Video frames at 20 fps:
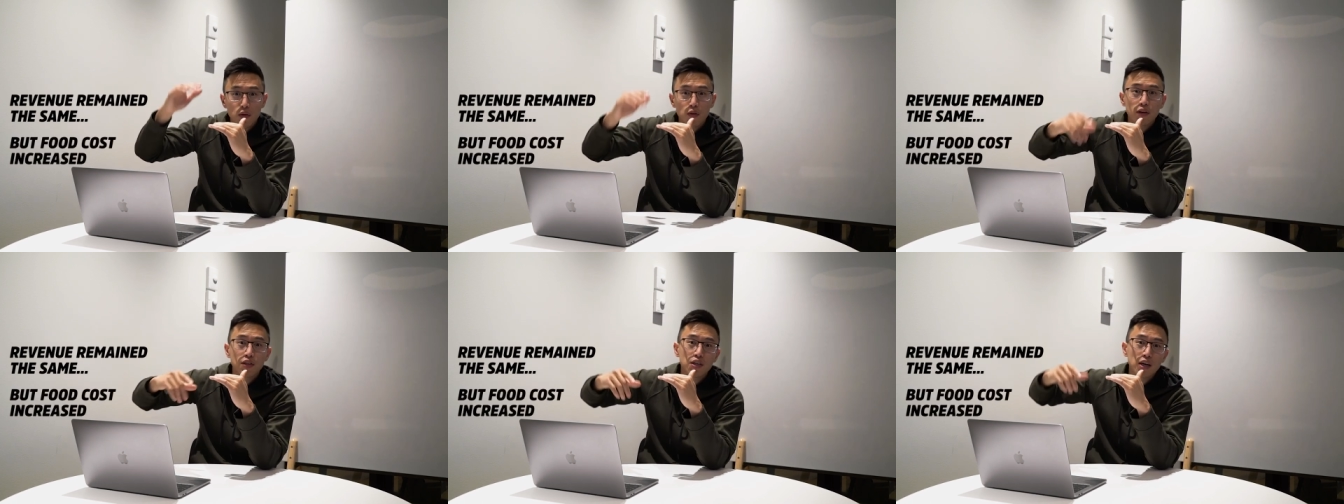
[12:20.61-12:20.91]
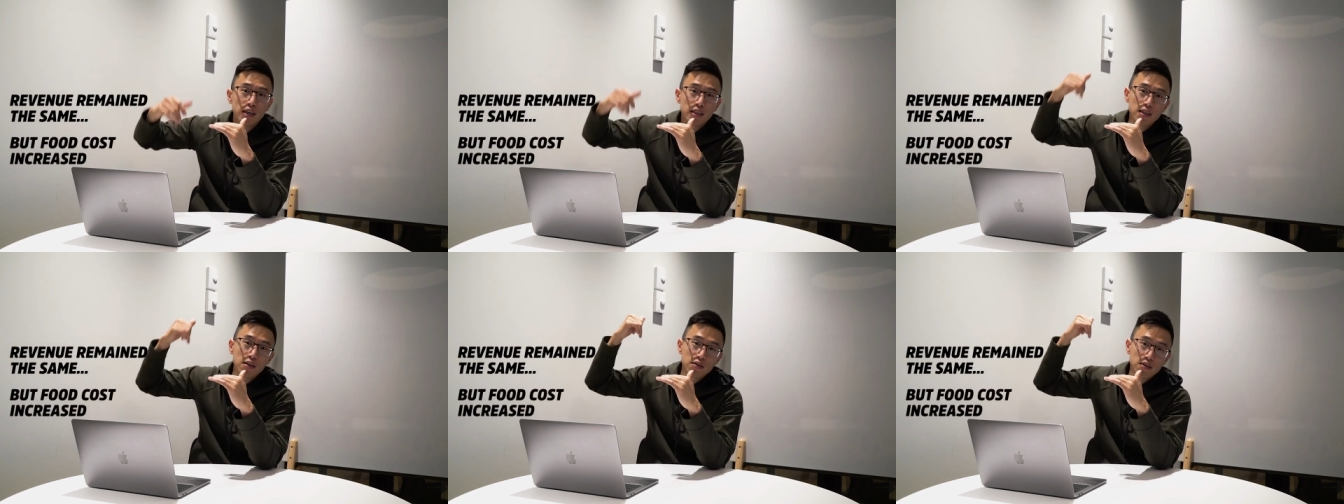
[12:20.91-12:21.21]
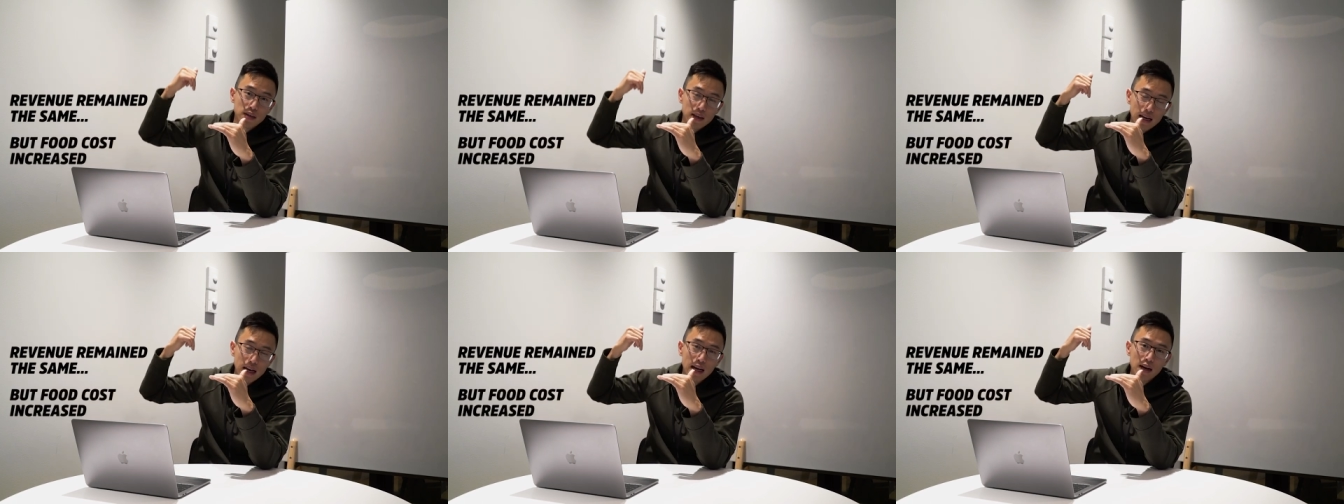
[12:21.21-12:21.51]
We checked out
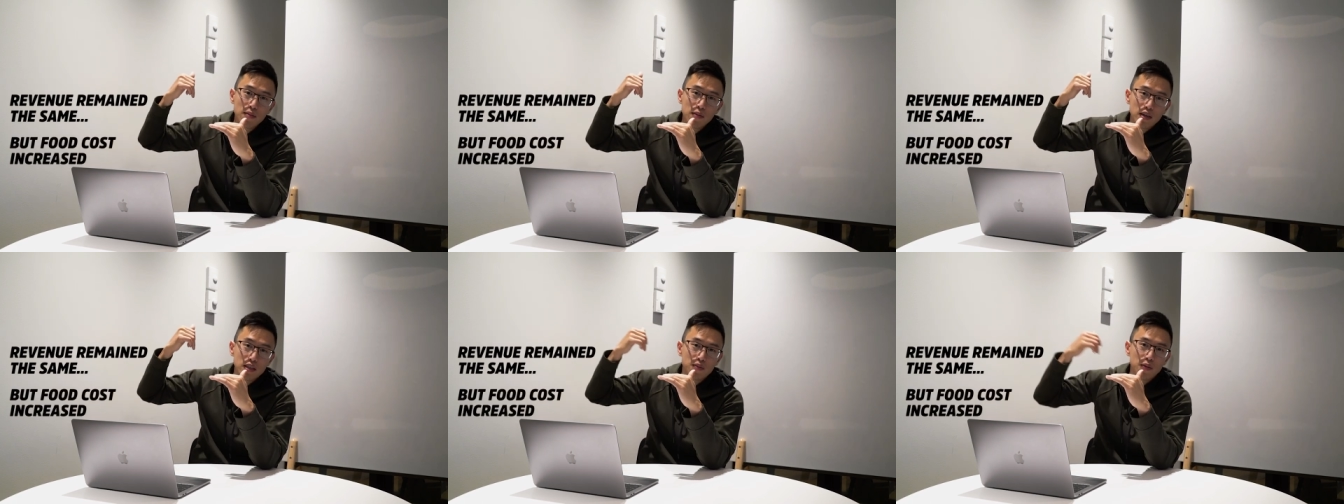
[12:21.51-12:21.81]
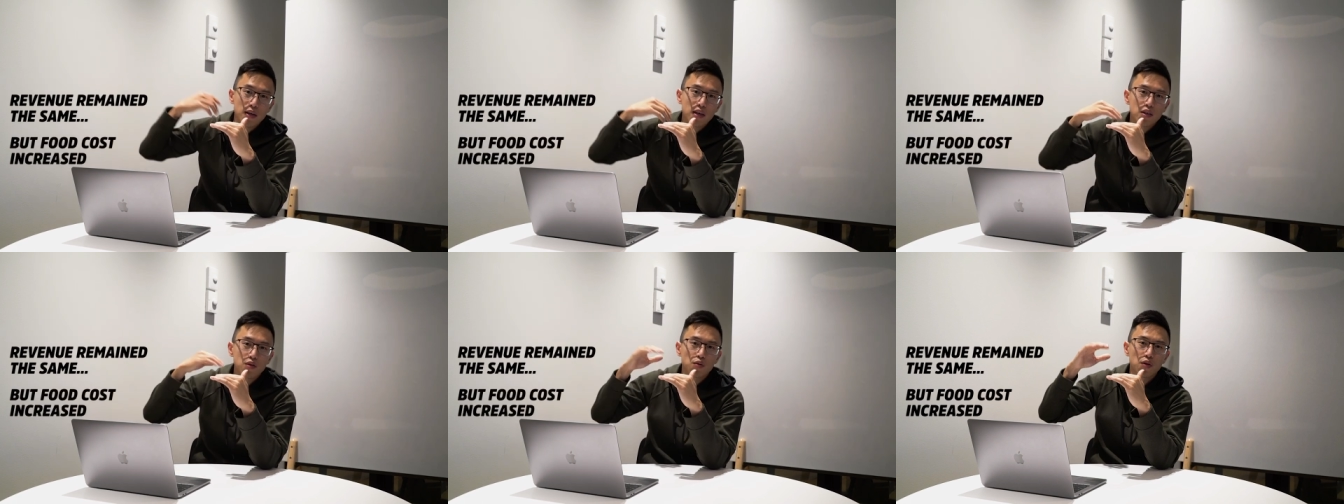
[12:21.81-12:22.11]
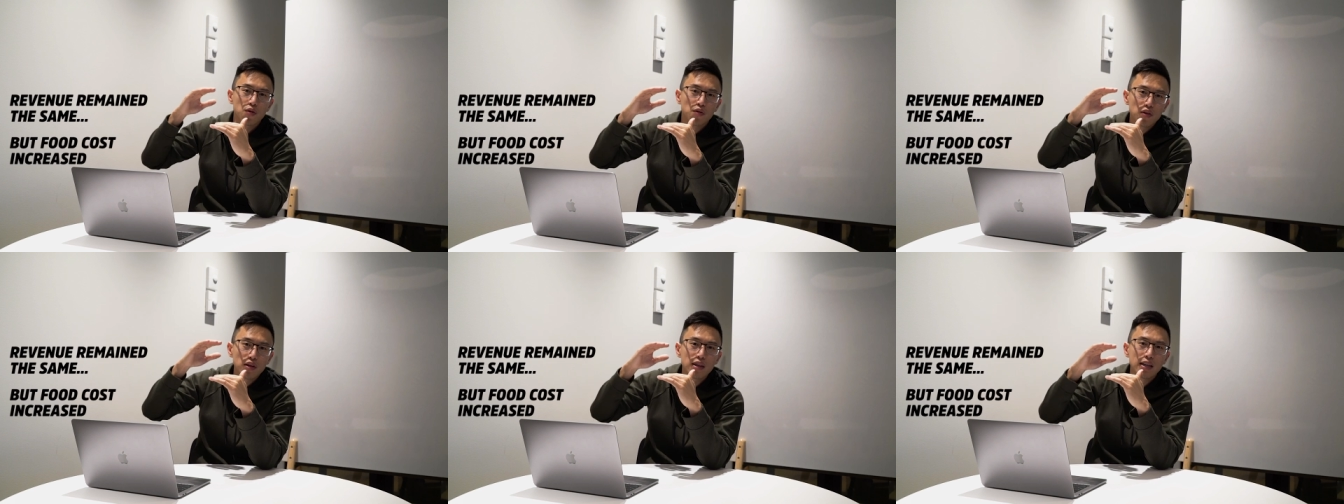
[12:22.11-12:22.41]
the cameras because
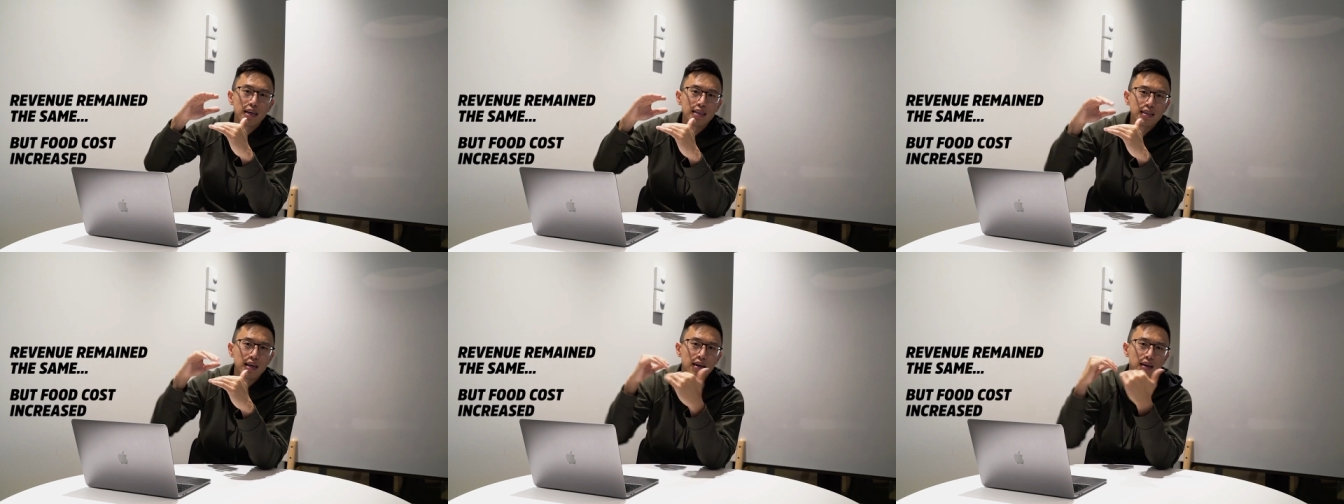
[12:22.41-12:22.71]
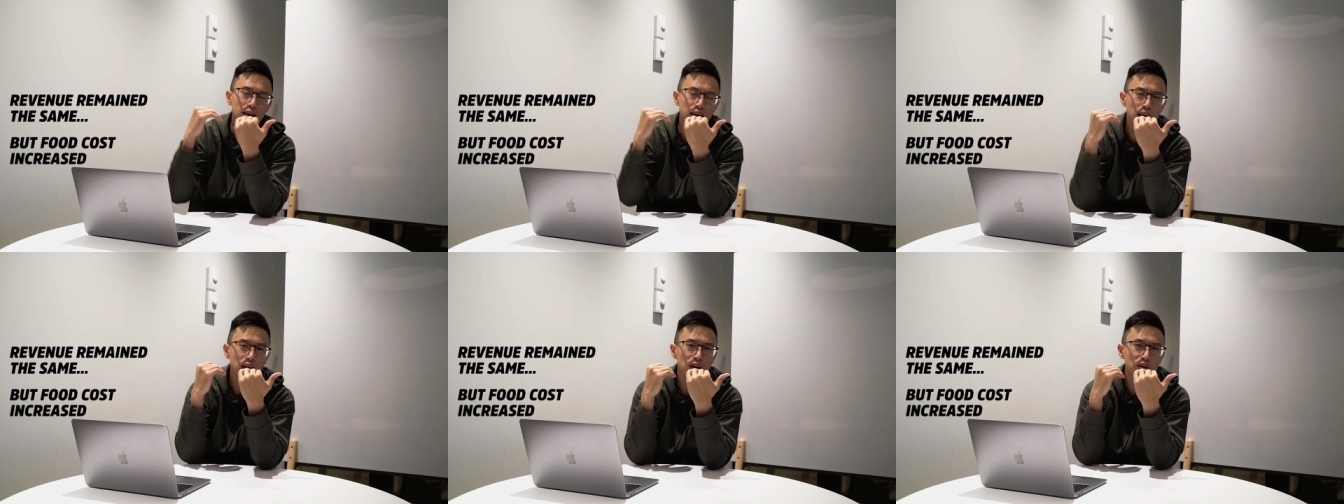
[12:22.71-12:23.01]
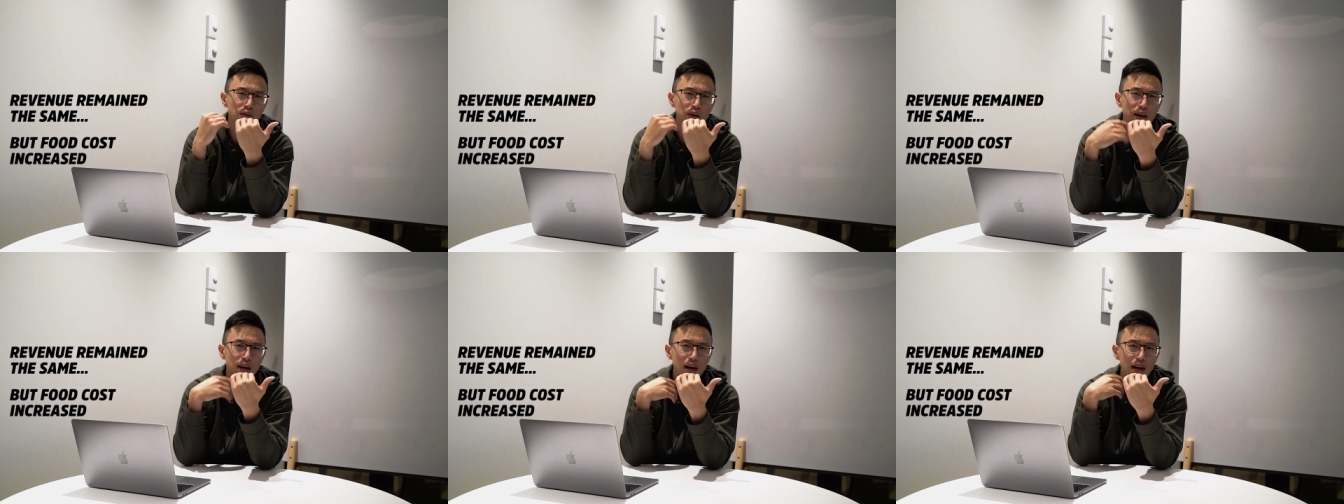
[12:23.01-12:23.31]
we realized that, hey, you
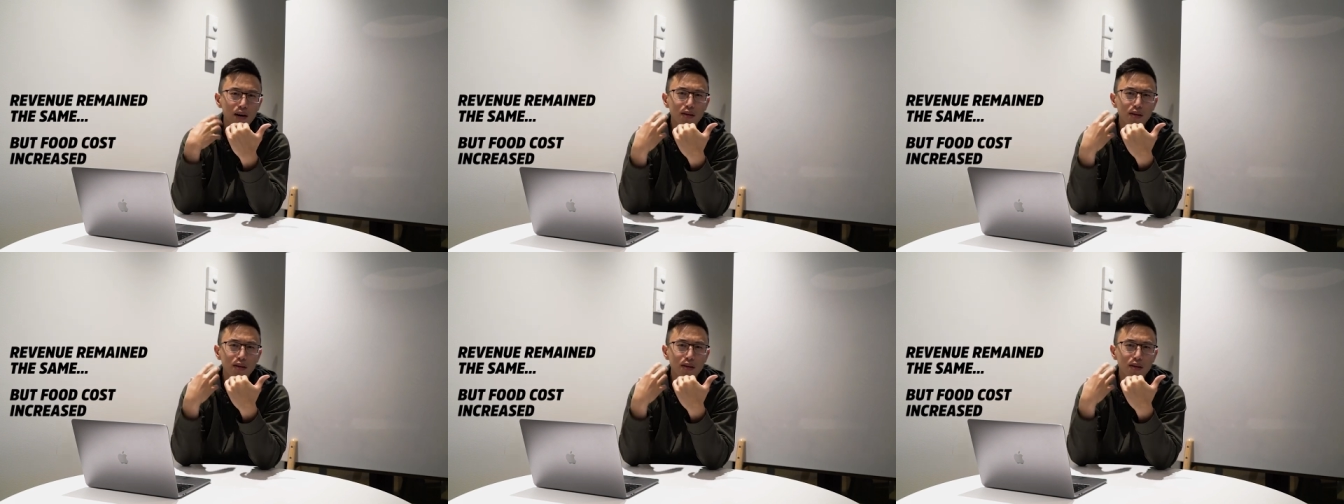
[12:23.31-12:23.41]
know what?